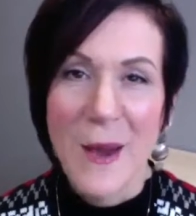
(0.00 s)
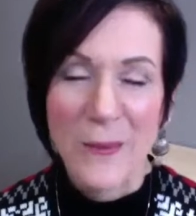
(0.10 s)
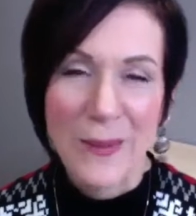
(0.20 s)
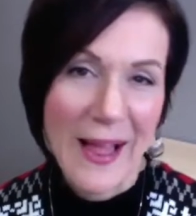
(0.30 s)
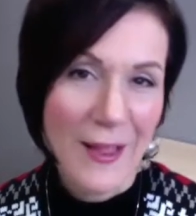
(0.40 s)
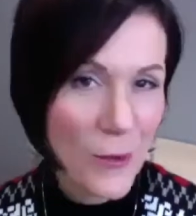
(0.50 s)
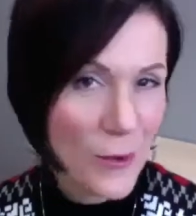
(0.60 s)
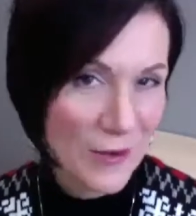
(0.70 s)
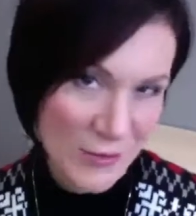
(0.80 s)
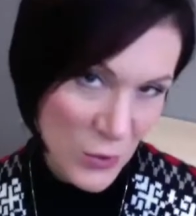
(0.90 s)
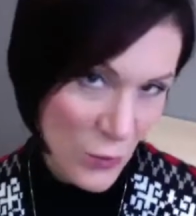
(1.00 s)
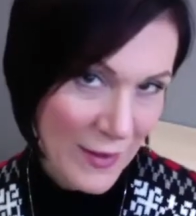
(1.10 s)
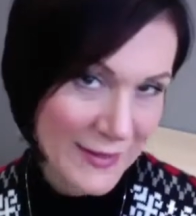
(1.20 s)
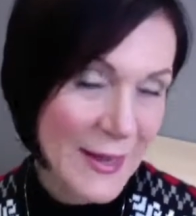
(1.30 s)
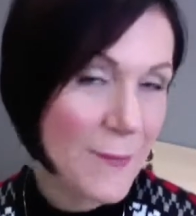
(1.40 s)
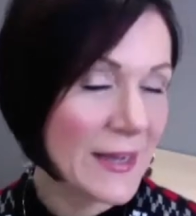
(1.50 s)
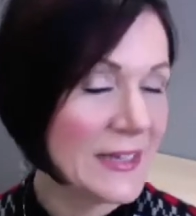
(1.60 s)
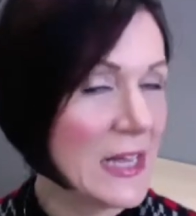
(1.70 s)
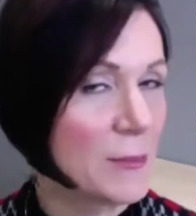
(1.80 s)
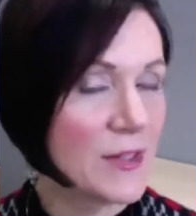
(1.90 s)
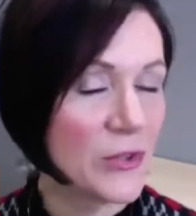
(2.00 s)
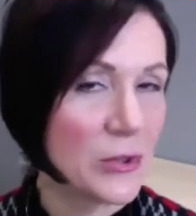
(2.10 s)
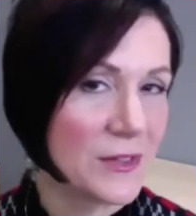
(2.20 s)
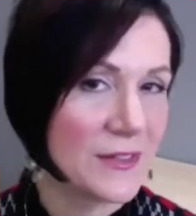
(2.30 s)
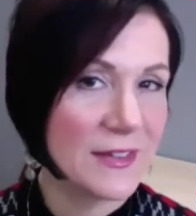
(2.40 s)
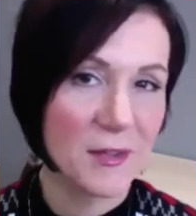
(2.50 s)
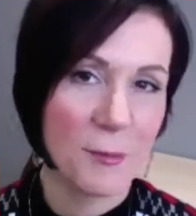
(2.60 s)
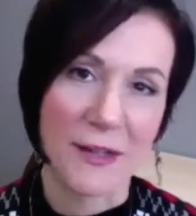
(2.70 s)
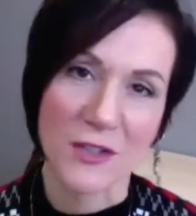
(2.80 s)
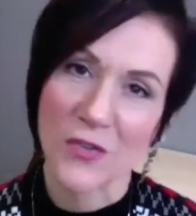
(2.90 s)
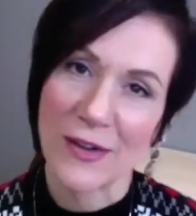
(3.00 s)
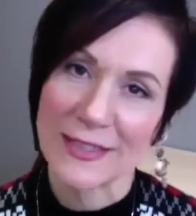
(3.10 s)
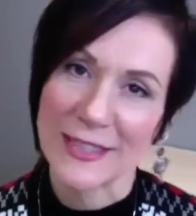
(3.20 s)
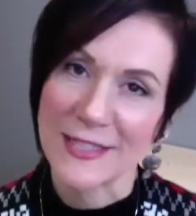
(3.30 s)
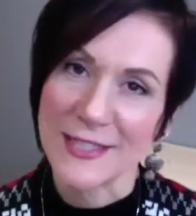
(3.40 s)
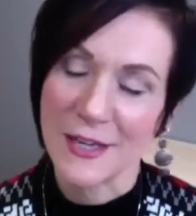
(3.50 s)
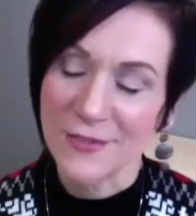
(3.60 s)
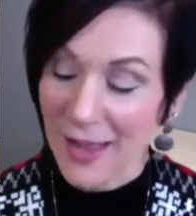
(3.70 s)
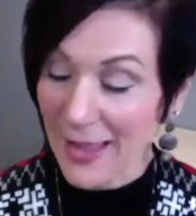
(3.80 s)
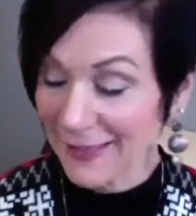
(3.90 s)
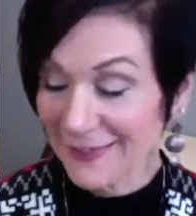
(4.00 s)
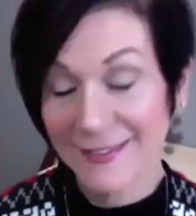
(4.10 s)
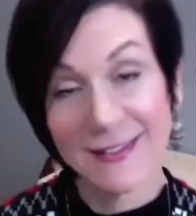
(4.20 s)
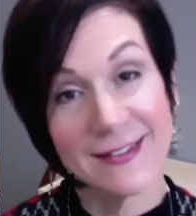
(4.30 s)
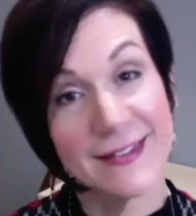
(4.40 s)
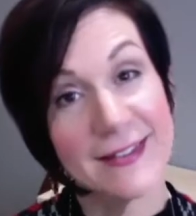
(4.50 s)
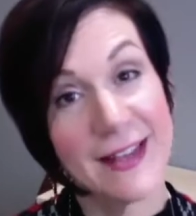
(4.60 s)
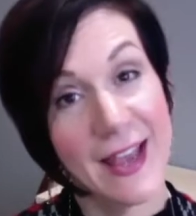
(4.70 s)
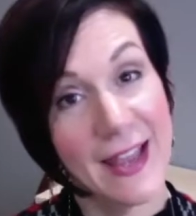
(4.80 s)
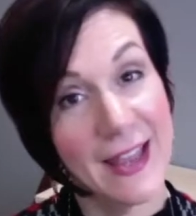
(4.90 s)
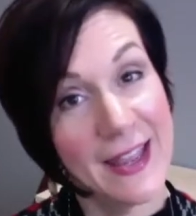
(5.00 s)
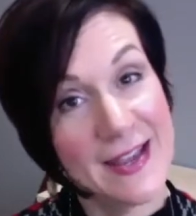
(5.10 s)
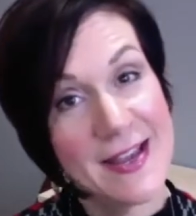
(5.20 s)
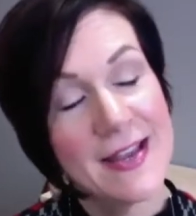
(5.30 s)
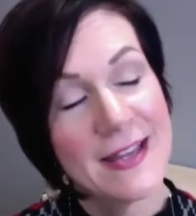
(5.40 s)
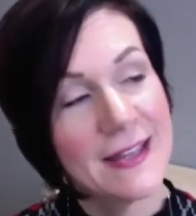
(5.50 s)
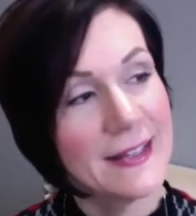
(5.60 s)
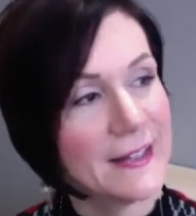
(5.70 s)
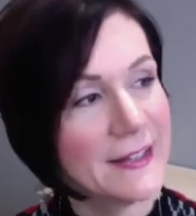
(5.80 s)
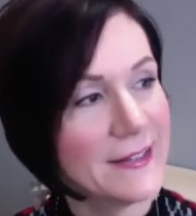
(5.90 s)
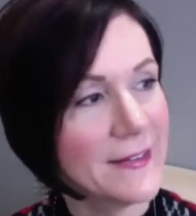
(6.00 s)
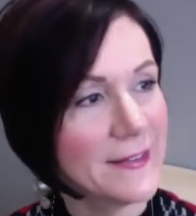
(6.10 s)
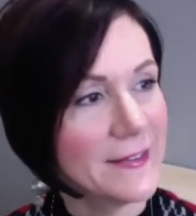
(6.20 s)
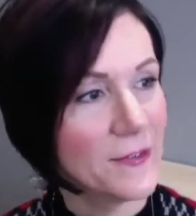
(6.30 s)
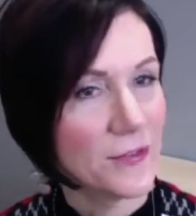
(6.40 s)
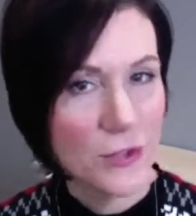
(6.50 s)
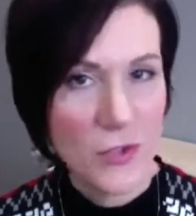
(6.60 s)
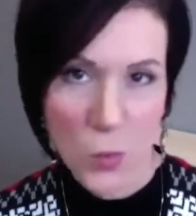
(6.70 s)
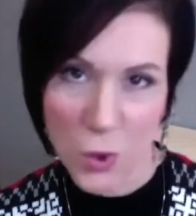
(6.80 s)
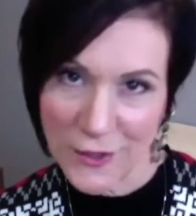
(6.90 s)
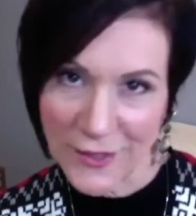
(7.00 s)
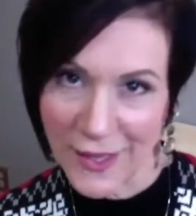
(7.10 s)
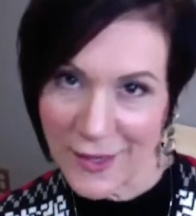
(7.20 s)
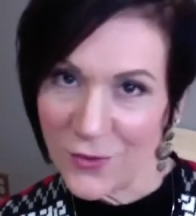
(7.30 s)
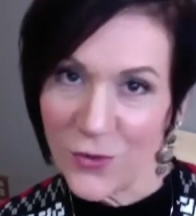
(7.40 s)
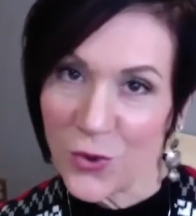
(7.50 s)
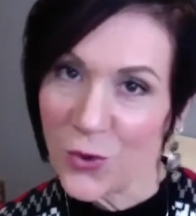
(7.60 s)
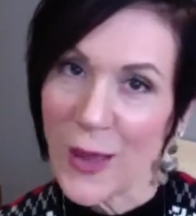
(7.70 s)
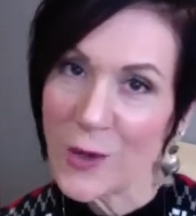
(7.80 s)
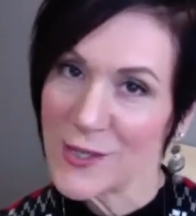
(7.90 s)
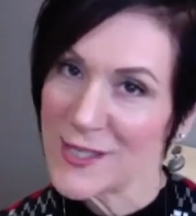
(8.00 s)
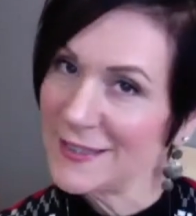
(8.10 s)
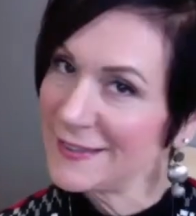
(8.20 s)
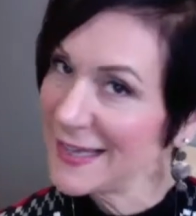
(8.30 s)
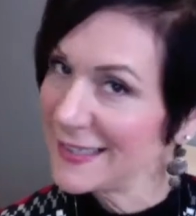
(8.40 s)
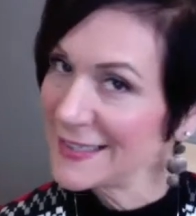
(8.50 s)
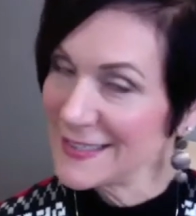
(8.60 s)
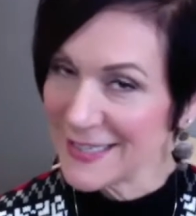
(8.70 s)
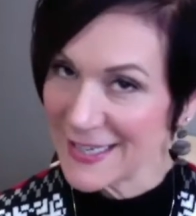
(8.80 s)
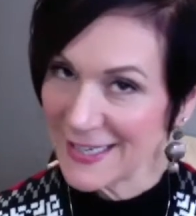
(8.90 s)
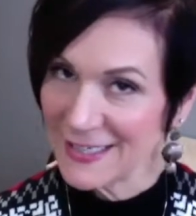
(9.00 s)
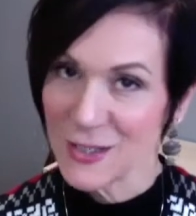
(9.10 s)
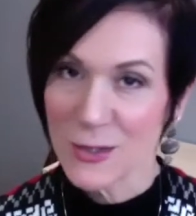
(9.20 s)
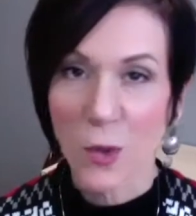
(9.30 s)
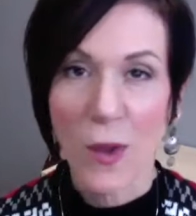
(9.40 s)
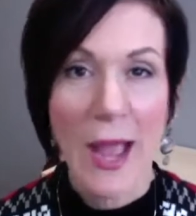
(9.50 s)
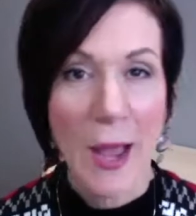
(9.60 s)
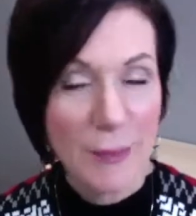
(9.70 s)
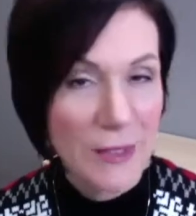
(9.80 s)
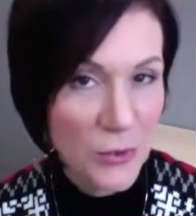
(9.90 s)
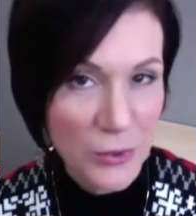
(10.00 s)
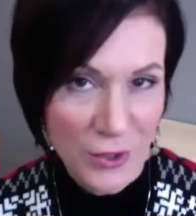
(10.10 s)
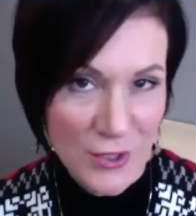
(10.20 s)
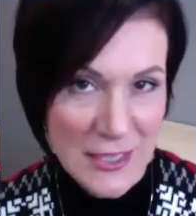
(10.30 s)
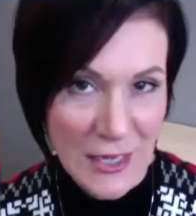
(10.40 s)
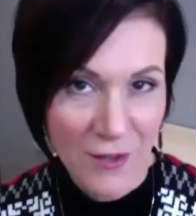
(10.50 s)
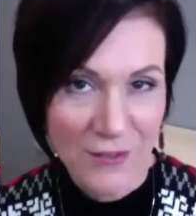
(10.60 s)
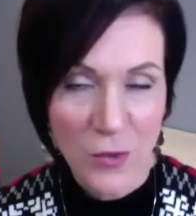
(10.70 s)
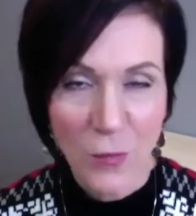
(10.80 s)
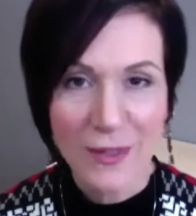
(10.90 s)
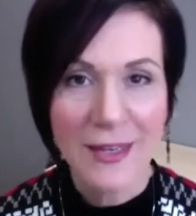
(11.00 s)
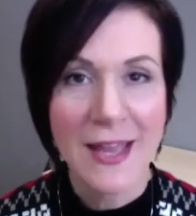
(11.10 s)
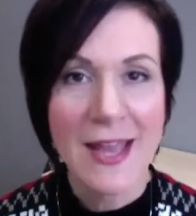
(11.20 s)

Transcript: Well, hello everyone. My name is Christine Bongiovanni Stiff, and today is the first workday of 2019. So happy new year to everyone.